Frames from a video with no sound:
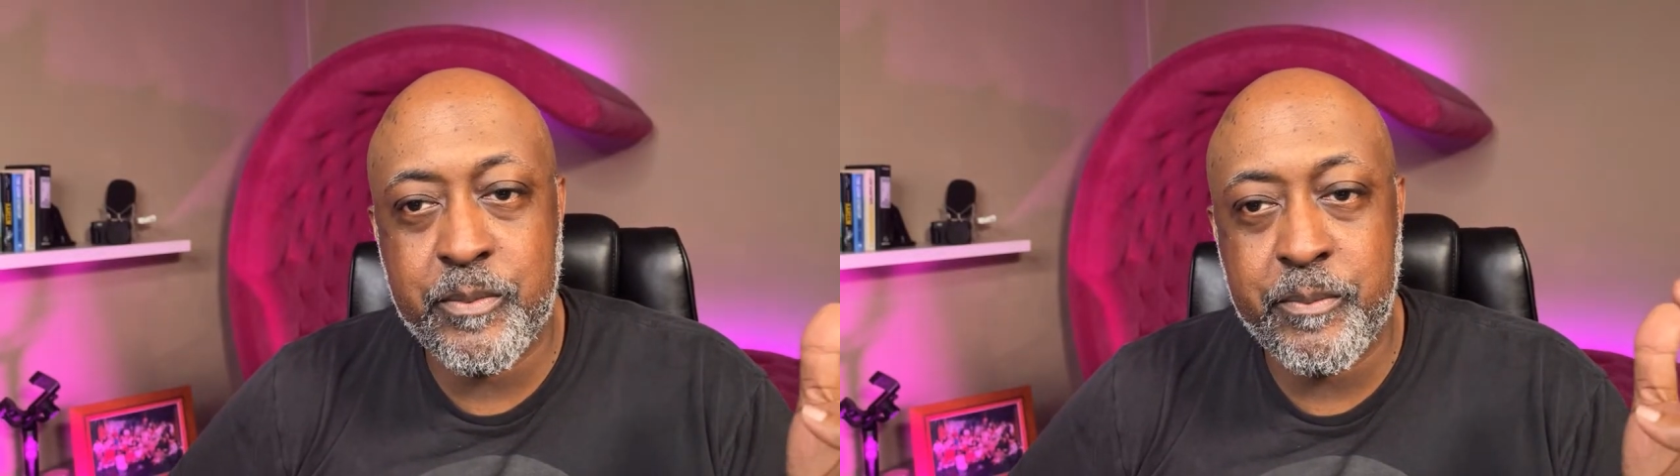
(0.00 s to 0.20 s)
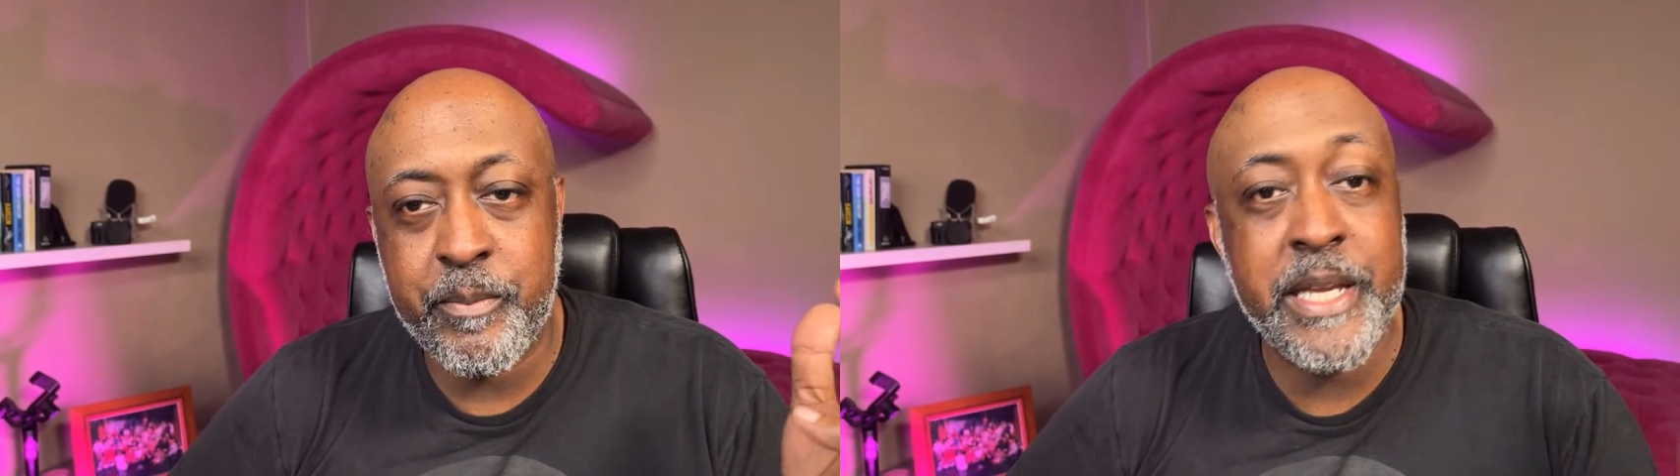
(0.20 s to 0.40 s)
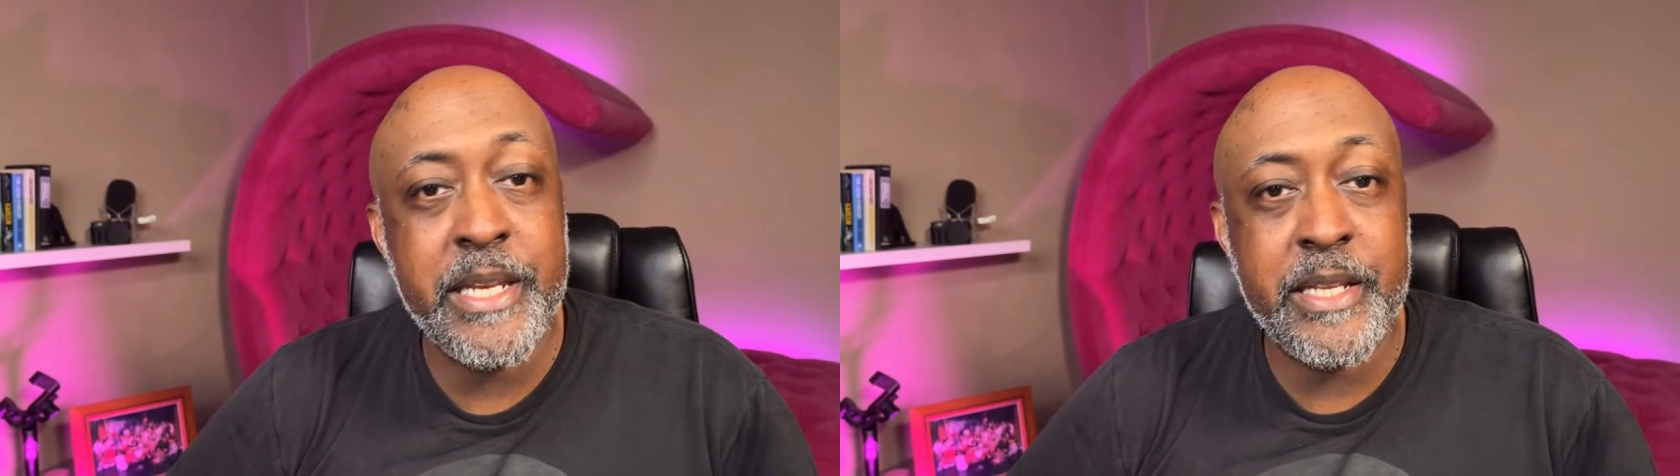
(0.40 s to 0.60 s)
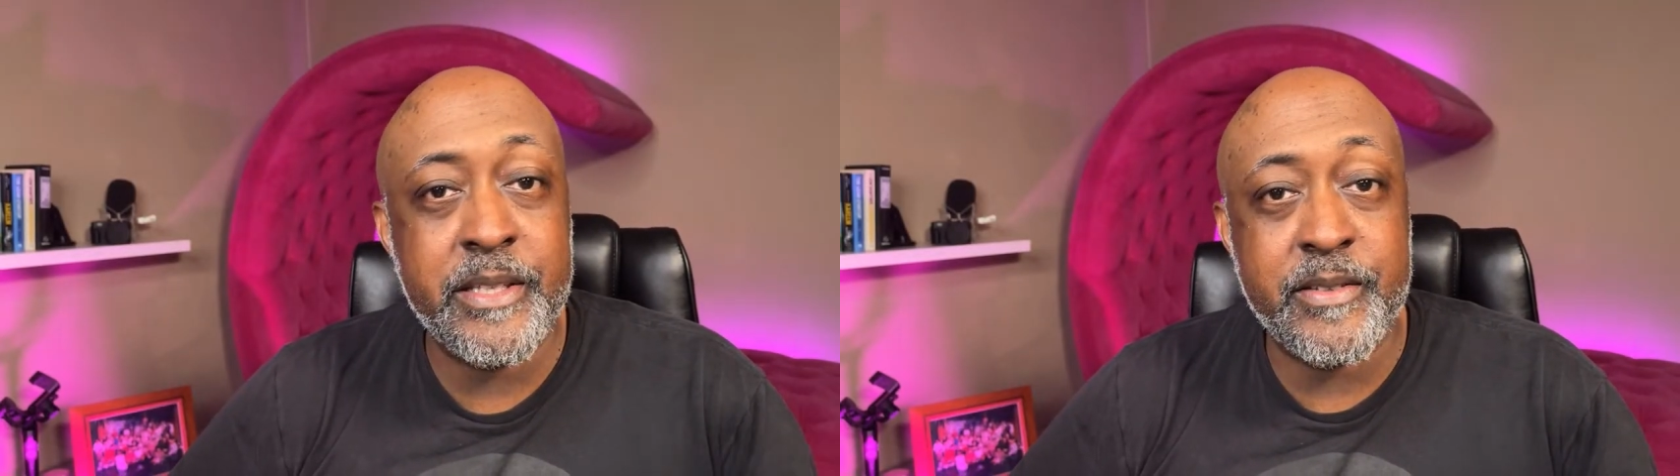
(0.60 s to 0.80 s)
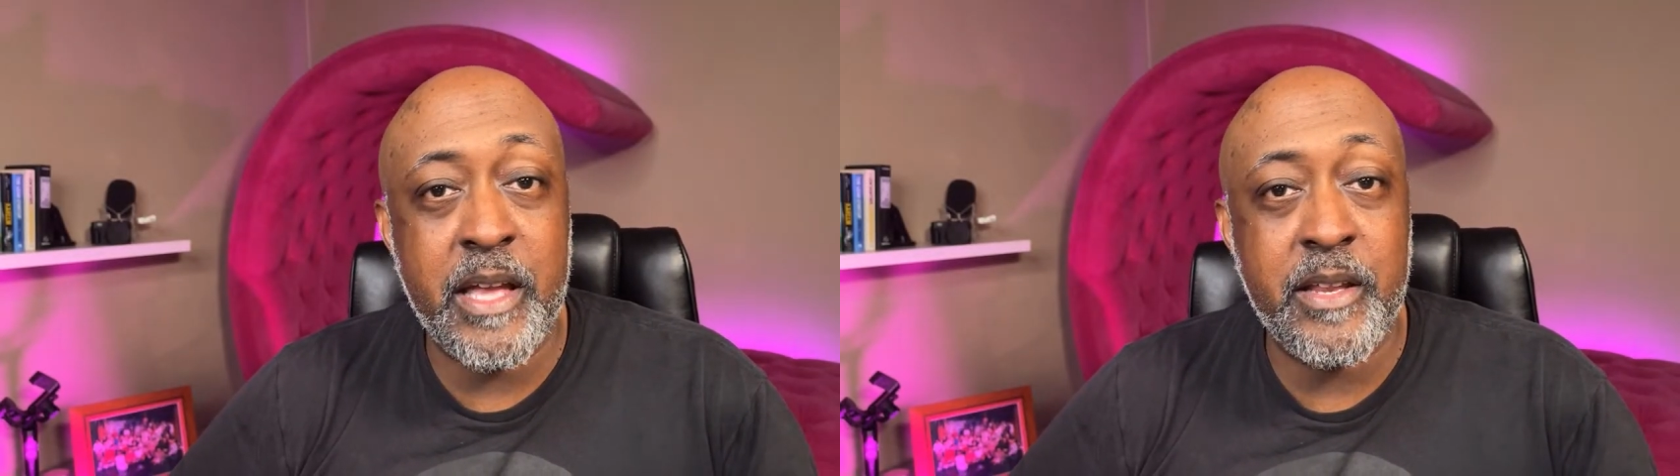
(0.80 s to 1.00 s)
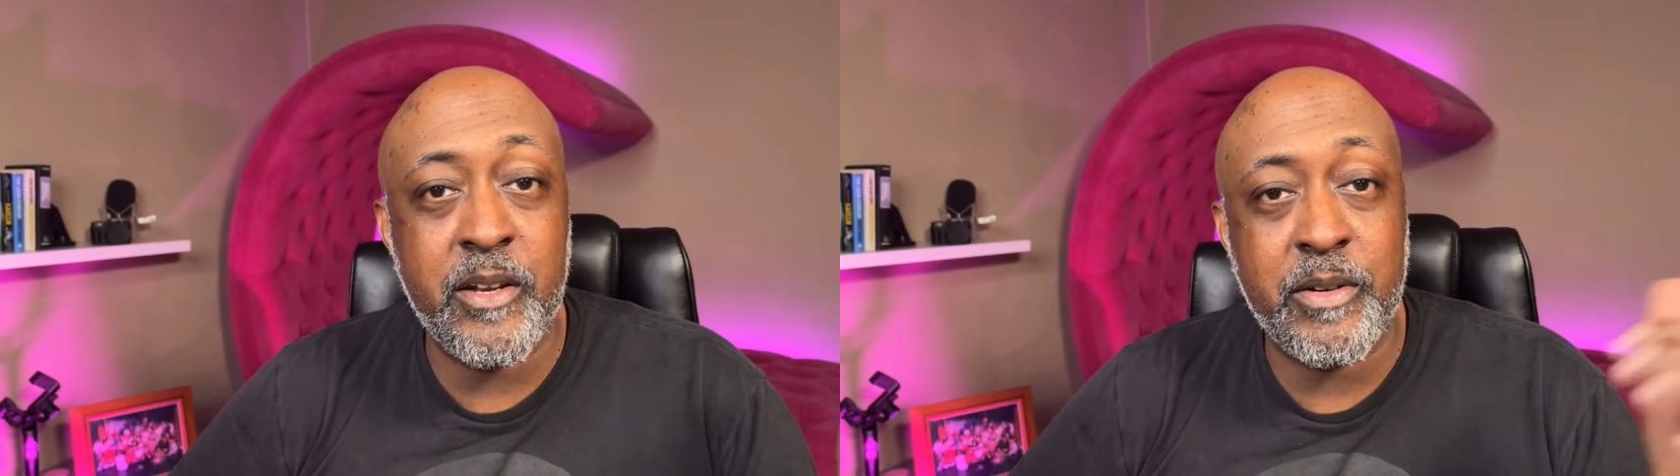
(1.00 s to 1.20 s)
meaning is that,